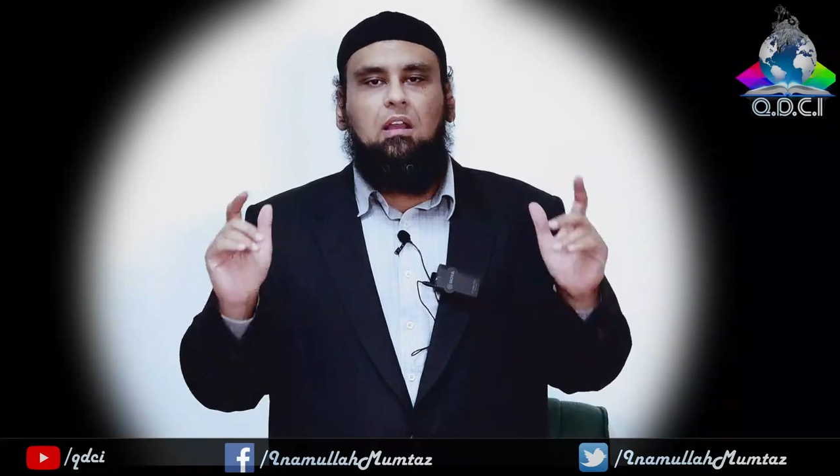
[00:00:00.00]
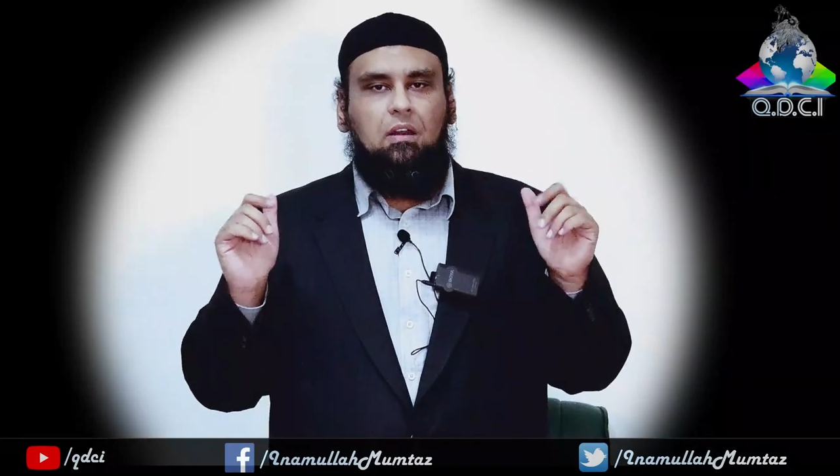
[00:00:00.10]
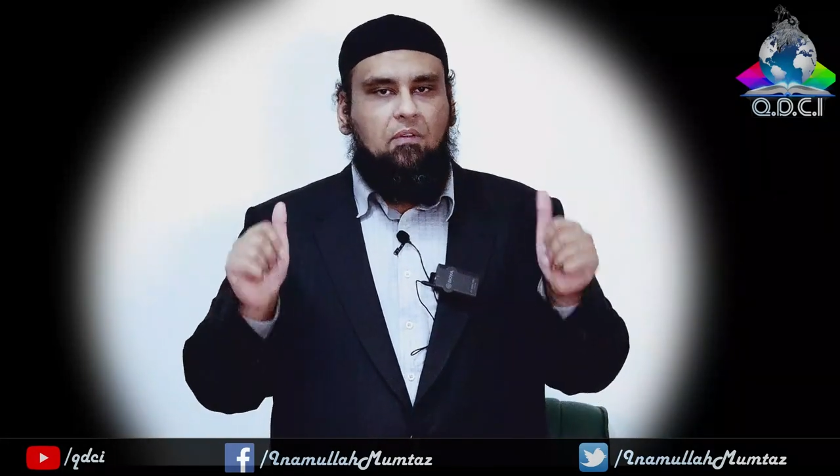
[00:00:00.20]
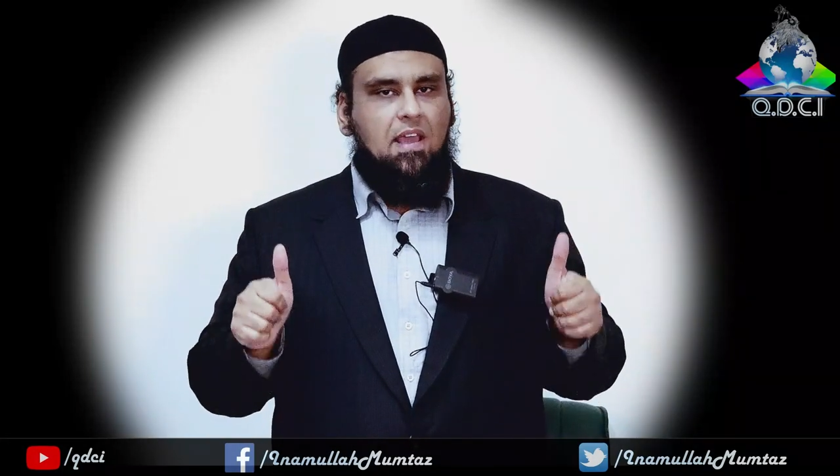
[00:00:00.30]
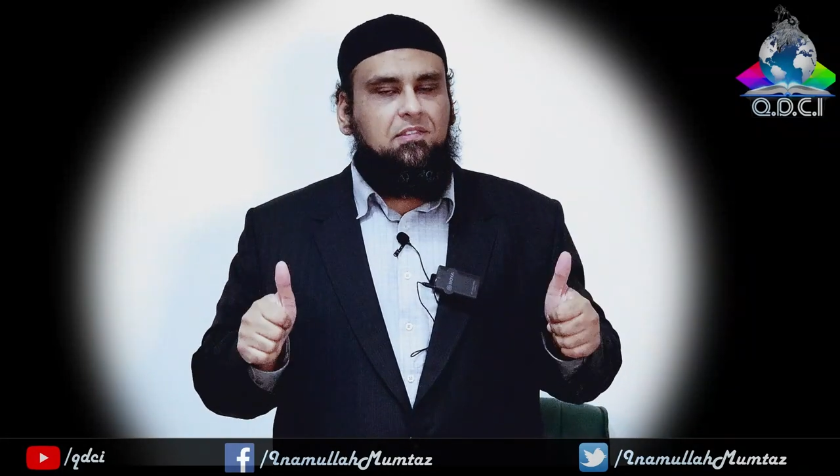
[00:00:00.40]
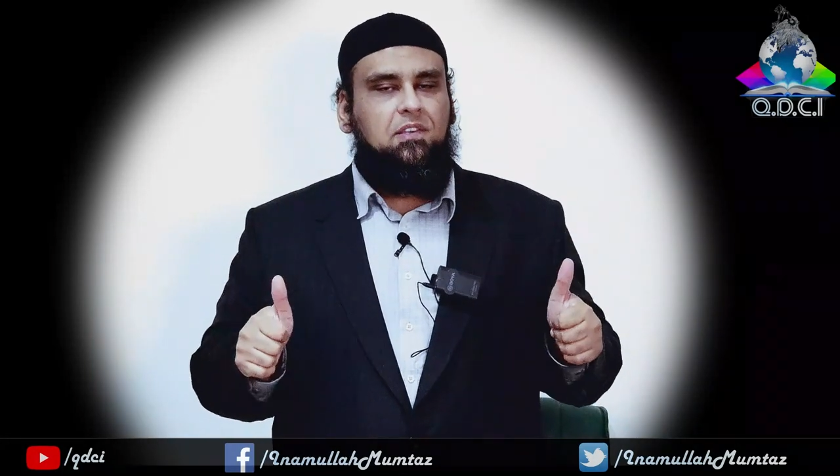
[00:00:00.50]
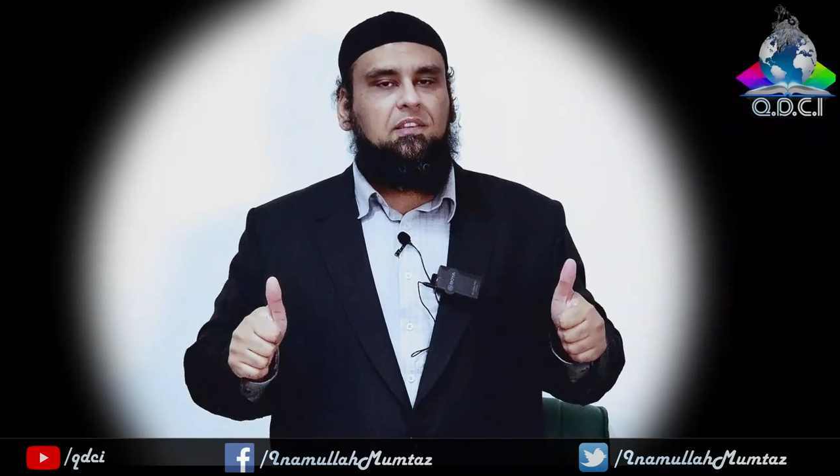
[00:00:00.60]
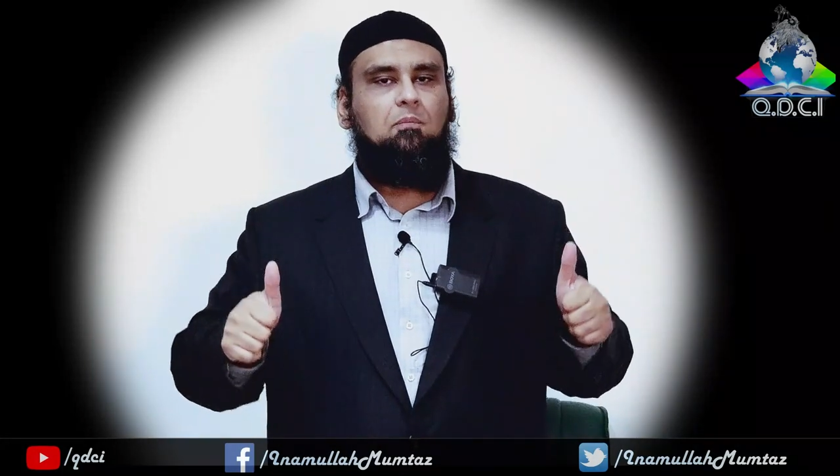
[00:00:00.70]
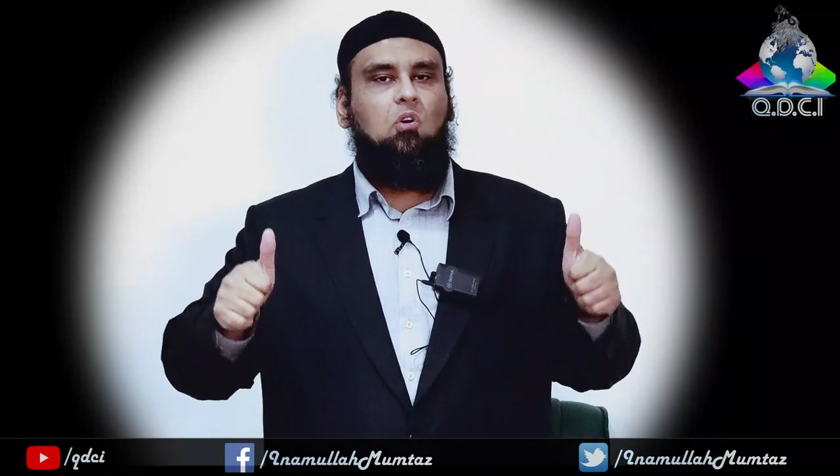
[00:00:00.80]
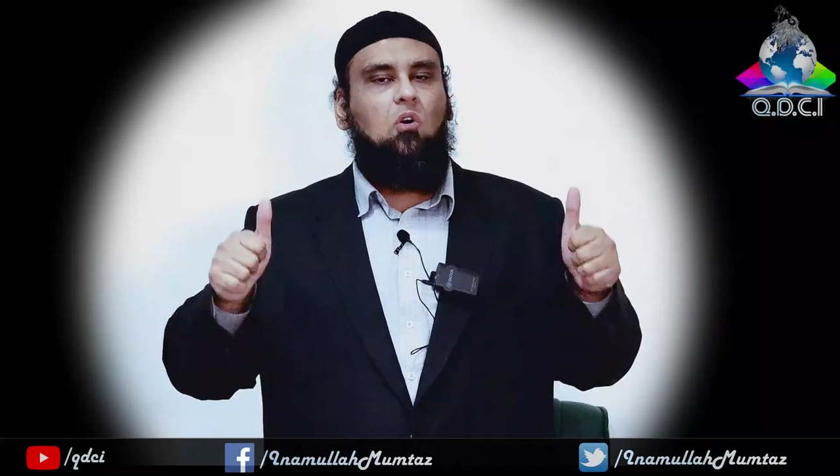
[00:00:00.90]

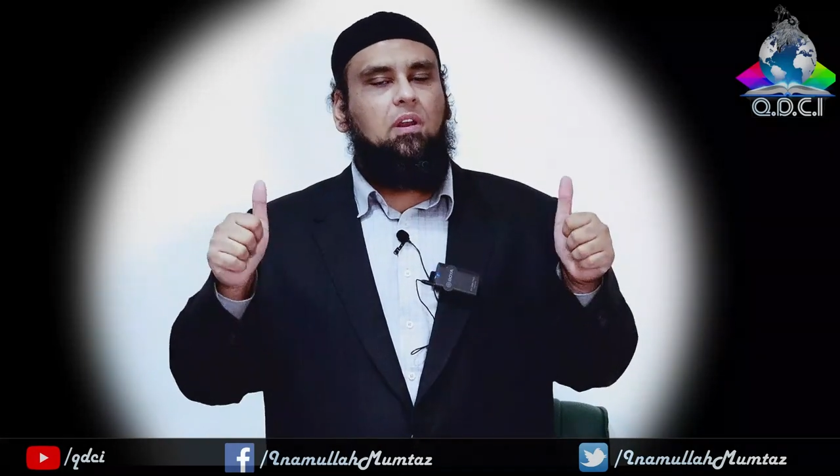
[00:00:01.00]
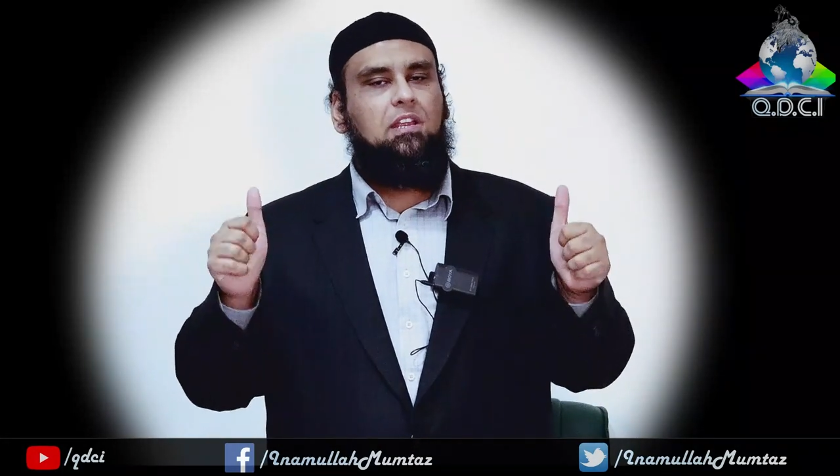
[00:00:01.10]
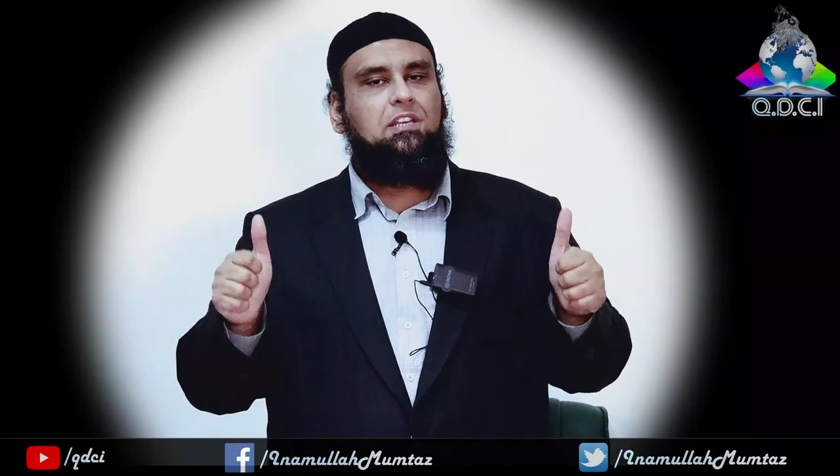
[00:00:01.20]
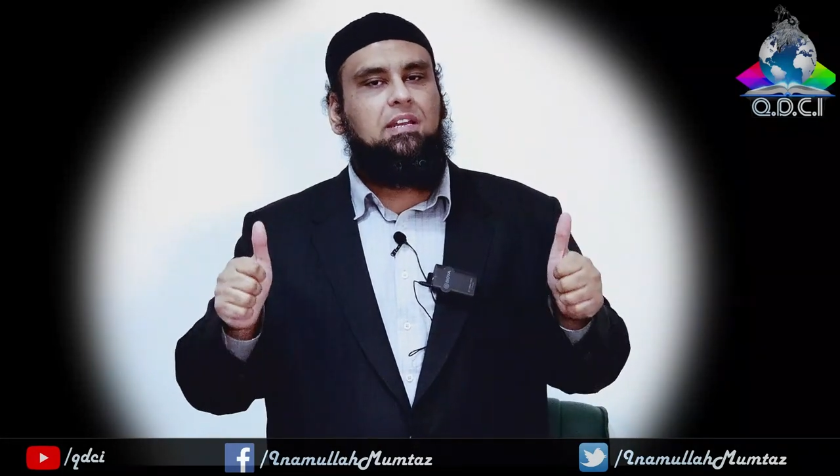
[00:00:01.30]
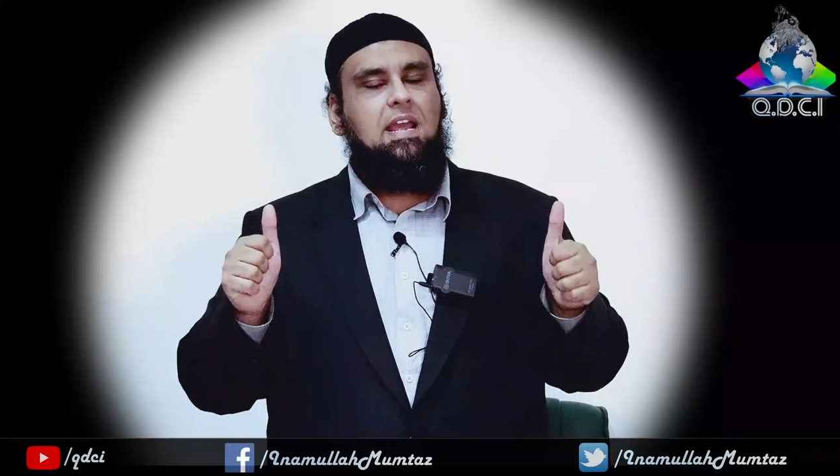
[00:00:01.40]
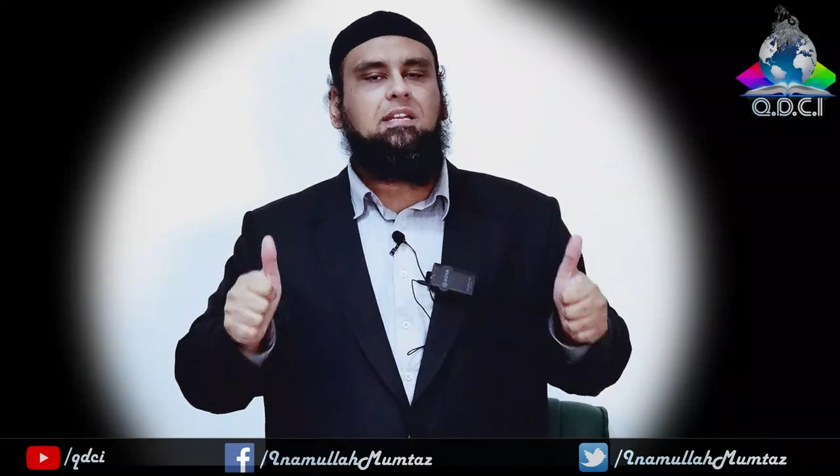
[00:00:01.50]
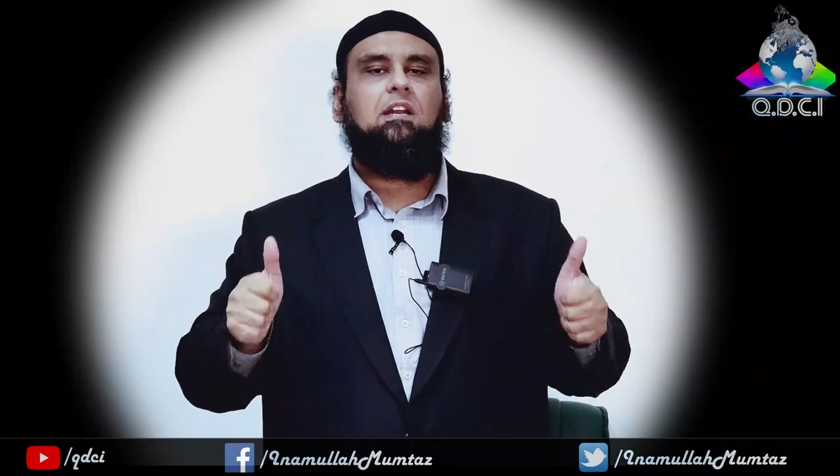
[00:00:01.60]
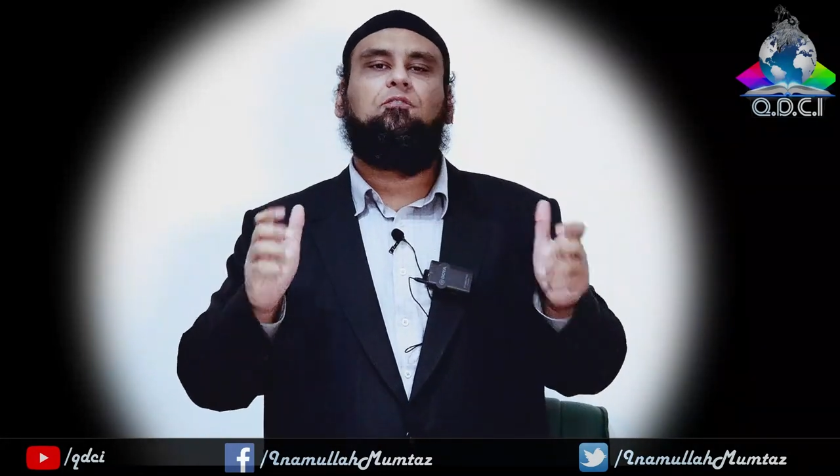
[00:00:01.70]
Racism originated